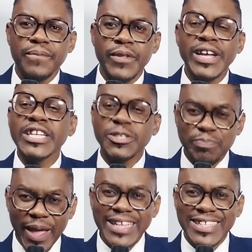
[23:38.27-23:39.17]

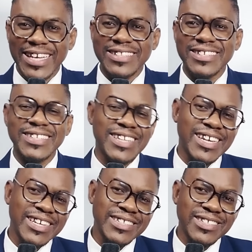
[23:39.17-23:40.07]
Respected in the
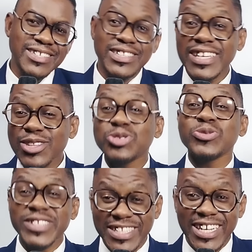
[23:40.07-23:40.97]
ANC
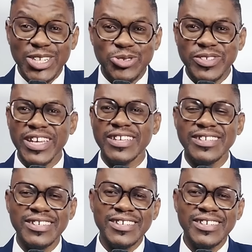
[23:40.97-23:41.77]
till today.